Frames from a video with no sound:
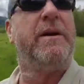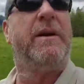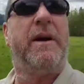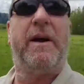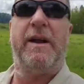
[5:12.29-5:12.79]

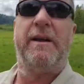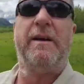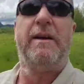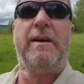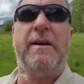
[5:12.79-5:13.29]
All right,
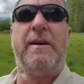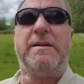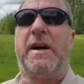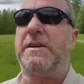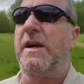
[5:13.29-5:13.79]

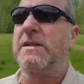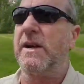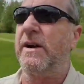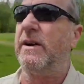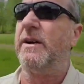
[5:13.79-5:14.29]
talk to you guys
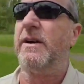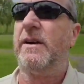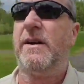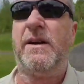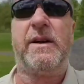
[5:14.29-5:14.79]
later.
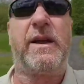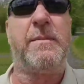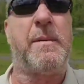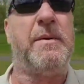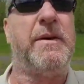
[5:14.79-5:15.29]
Keep
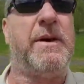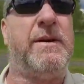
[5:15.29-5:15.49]
on moving.